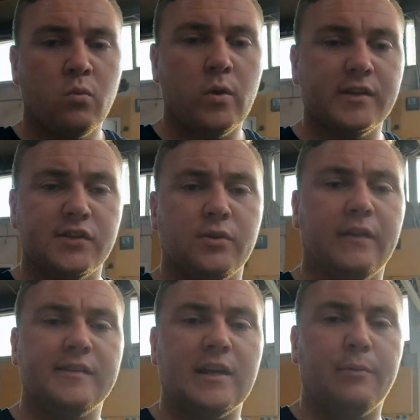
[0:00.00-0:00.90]
sort out
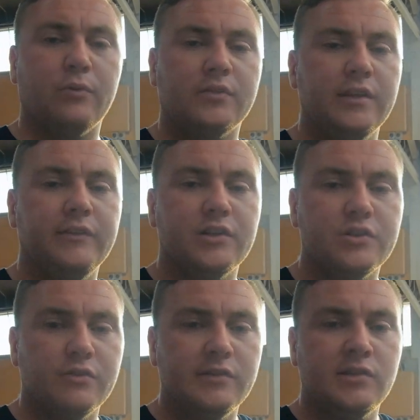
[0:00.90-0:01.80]
these couple of teething
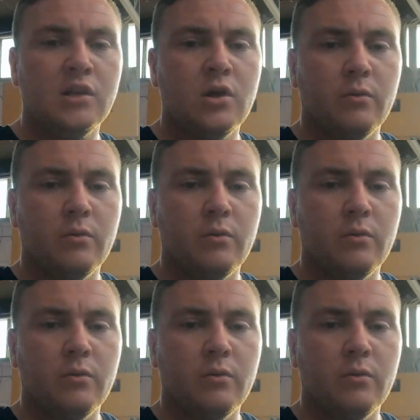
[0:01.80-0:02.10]
issues,